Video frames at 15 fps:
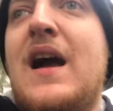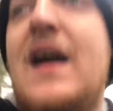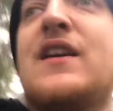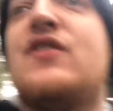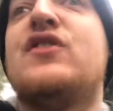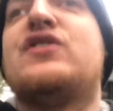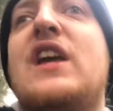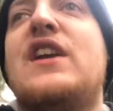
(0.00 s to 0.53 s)

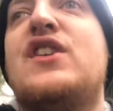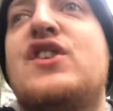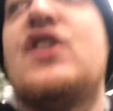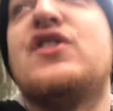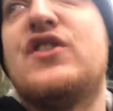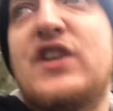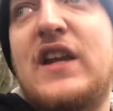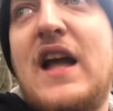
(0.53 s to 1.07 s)

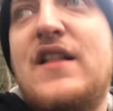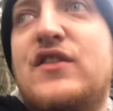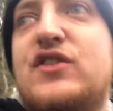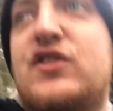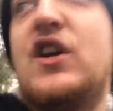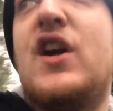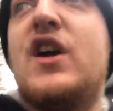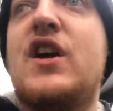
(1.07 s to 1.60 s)
accusations
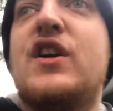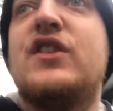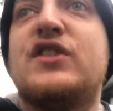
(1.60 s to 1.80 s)
against her,